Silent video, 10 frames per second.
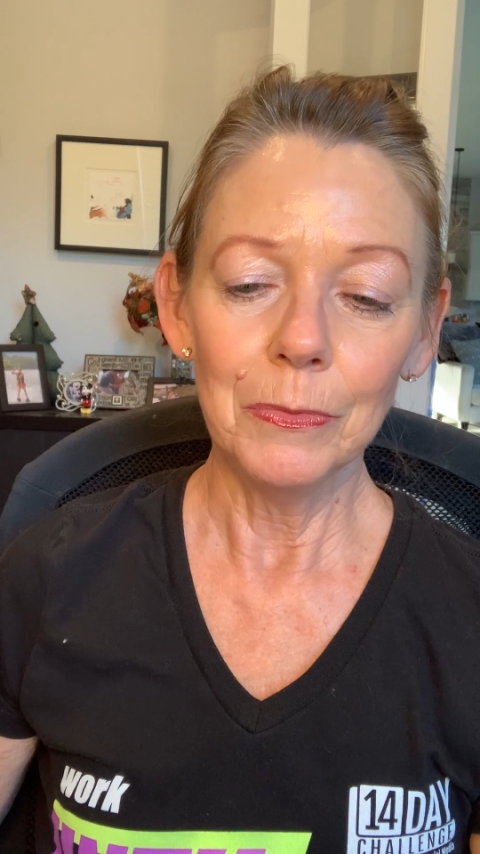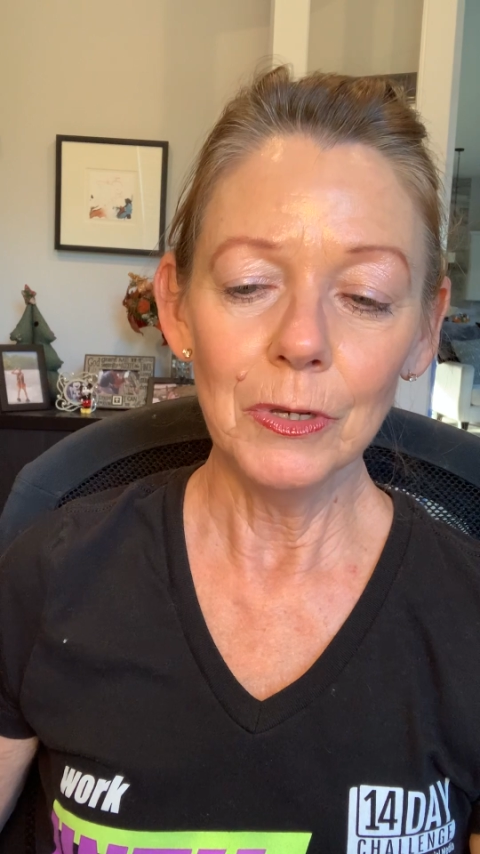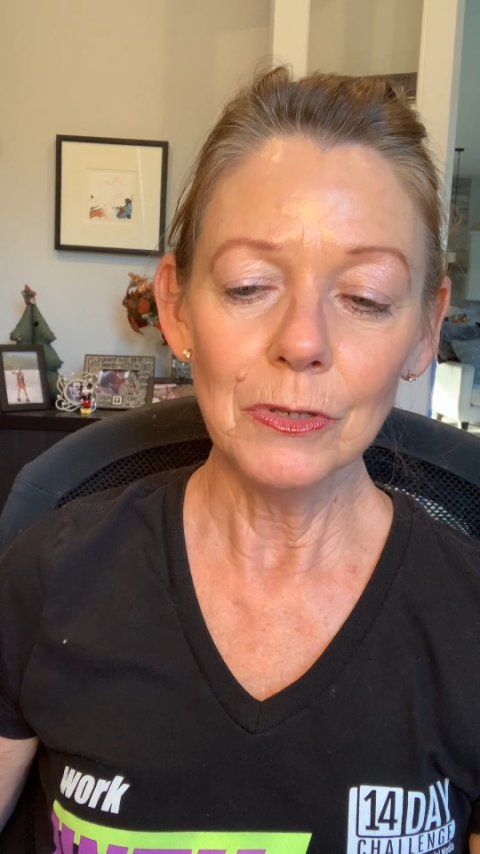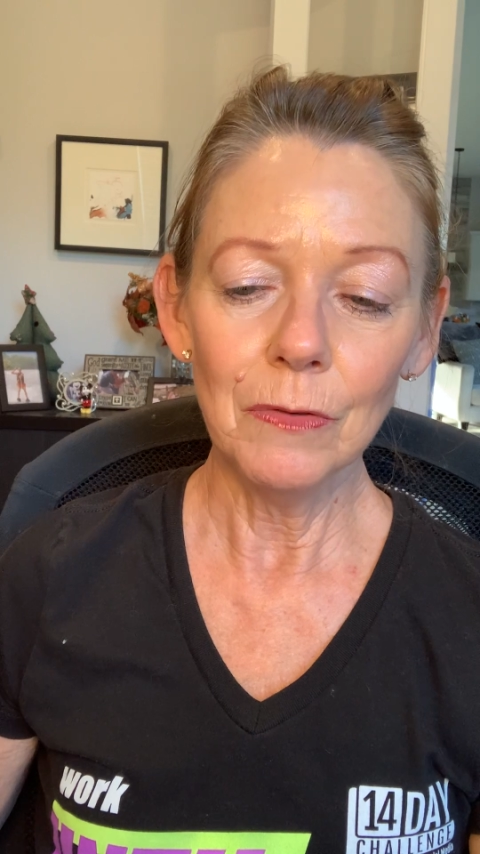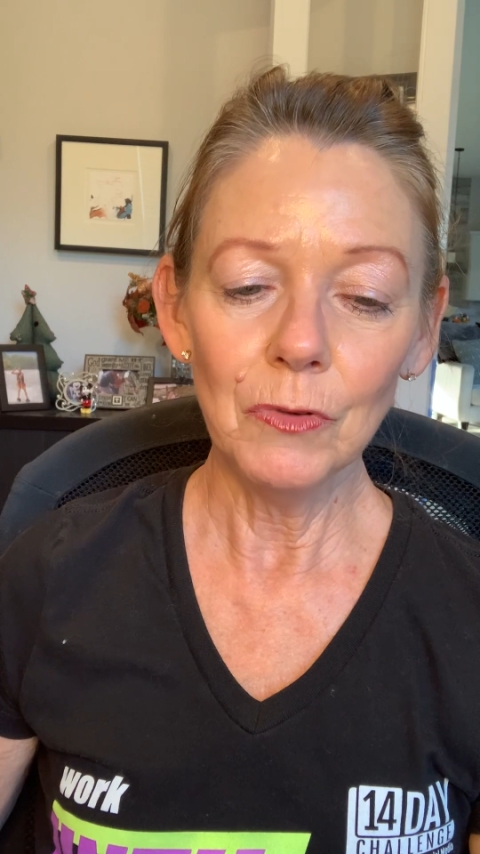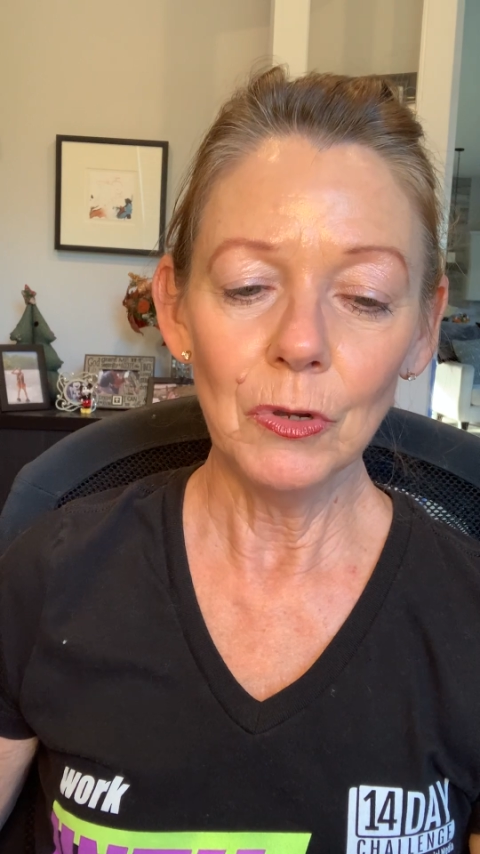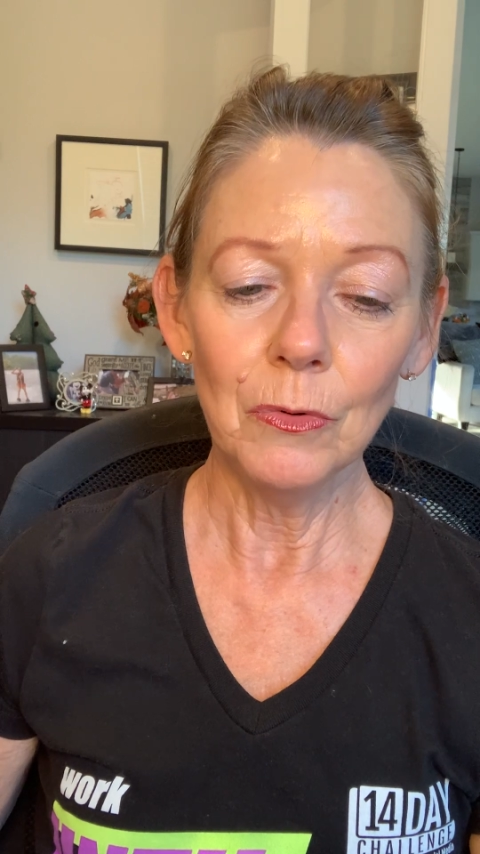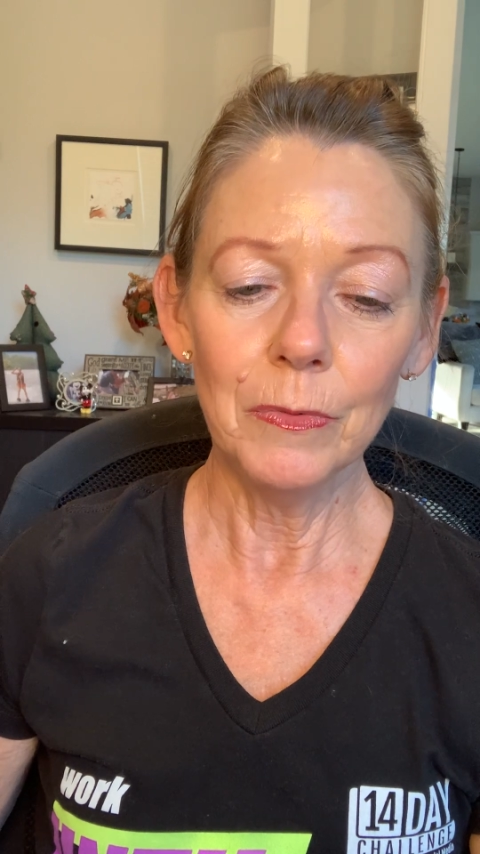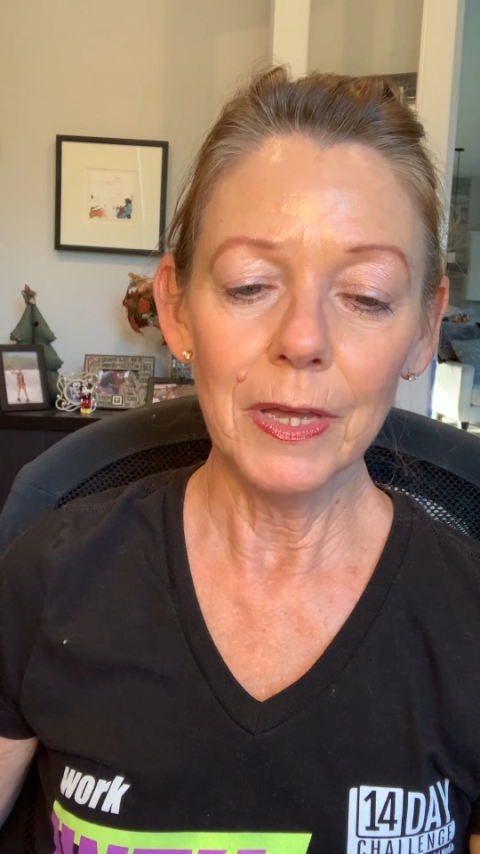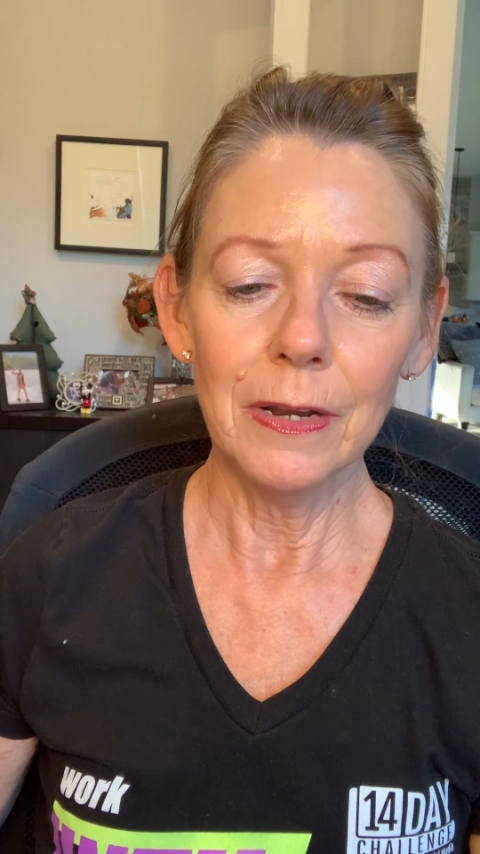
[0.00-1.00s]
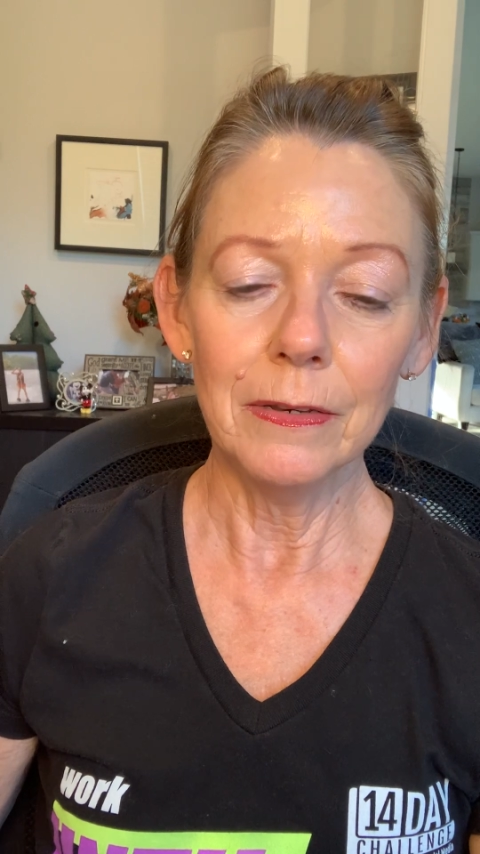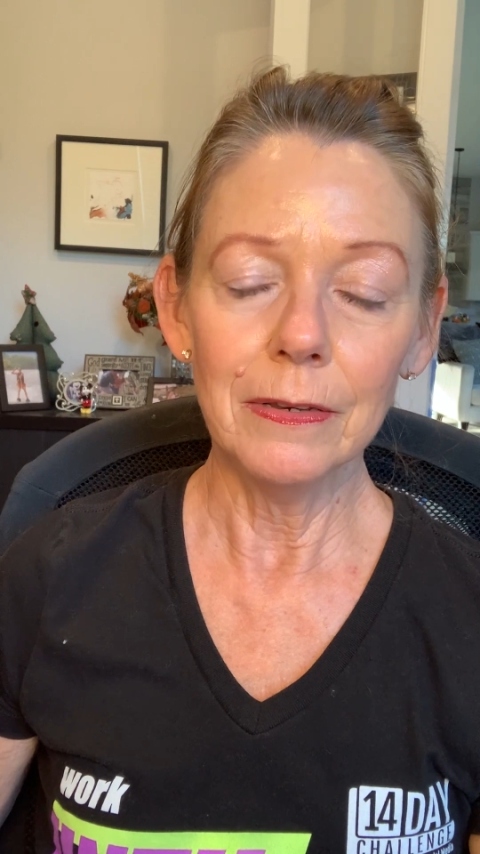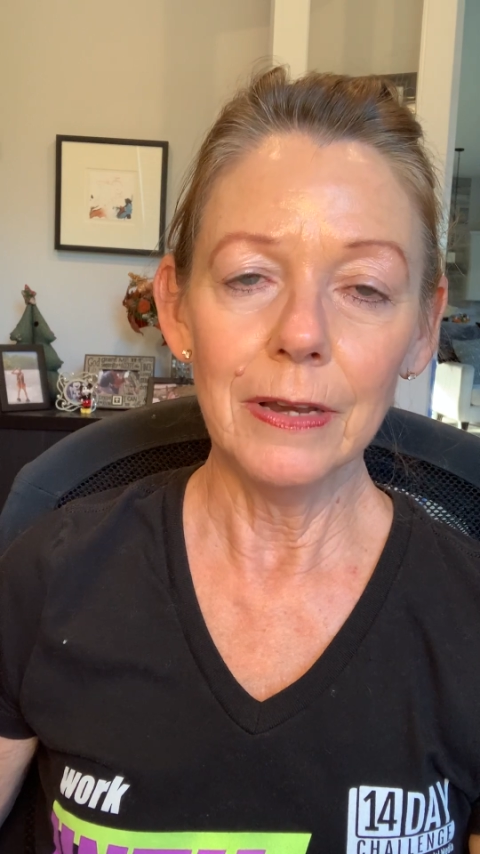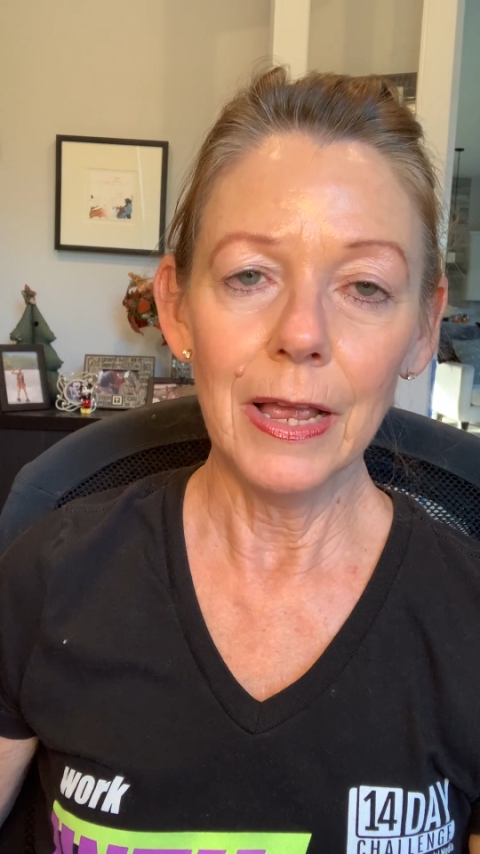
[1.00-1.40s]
those of you that